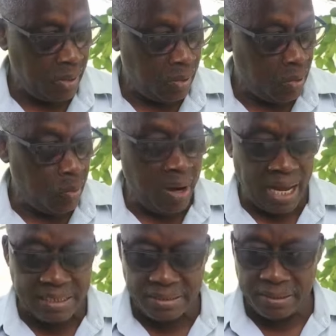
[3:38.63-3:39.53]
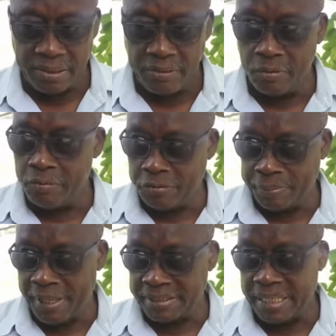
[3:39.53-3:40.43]
who has roof
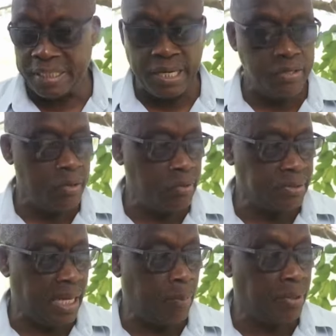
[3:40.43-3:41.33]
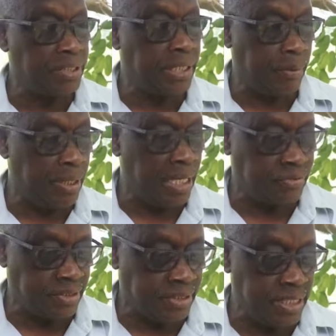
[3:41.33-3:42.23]
space that they can use and want to generate
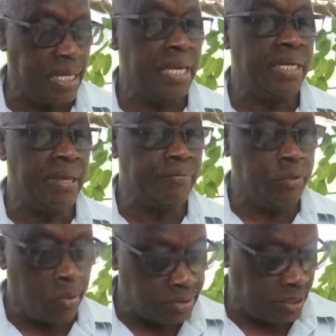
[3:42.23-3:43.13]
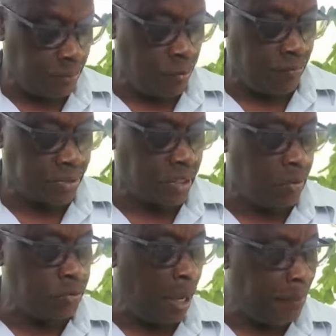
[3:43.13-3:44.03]
electricity. Give those the approvals,
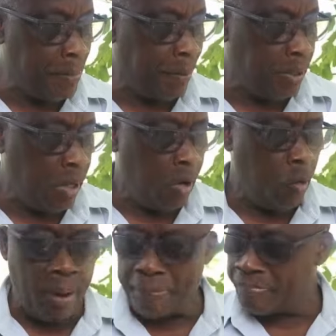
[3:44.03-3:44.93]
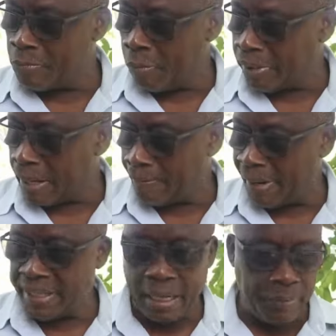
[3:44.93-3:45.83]
not people who are going and
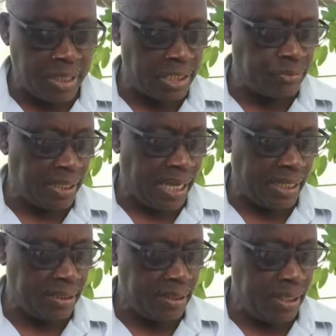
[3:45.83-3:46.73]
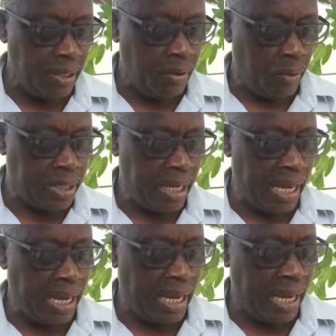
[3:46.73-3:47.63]
buying agricultural land, okay,
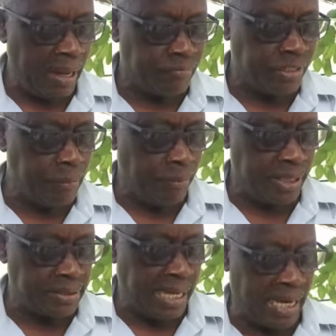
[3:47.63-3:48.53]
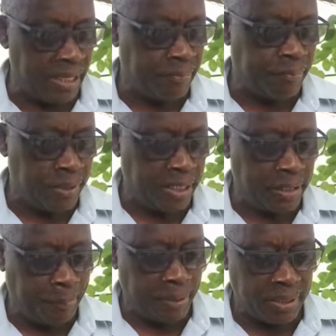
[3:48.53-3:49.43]
at cheap rates and looking to
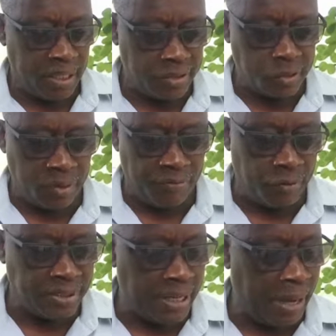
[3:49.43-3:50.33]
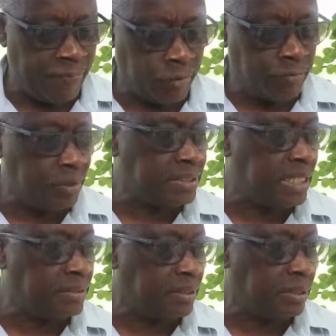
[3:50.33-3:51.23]
put solar photovoltaic
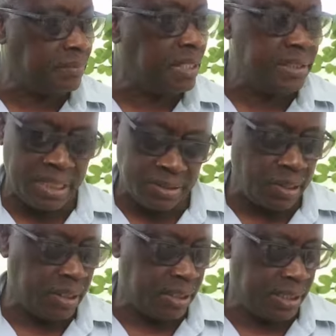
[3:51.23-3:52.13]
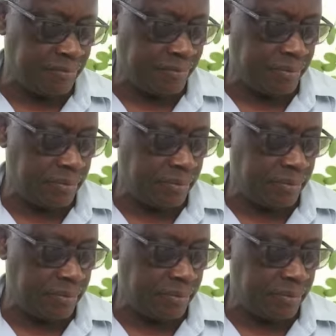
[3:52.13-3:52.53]
cells on them. That is not good enough.